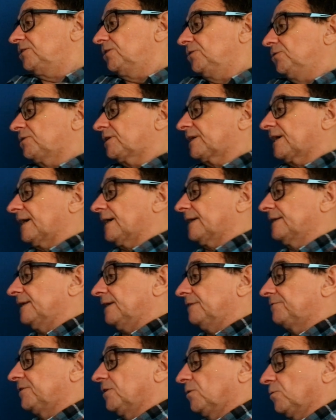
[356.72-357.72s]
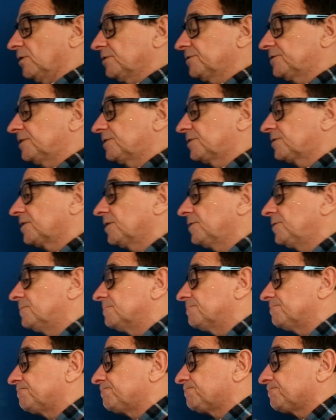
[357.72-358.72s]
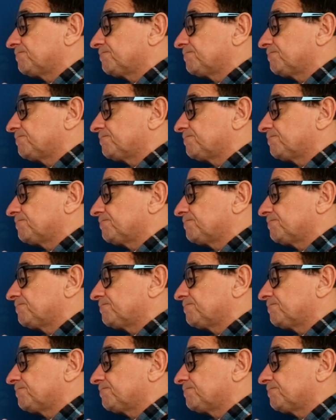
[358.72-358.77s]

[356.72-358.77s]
you can, if you wanted to,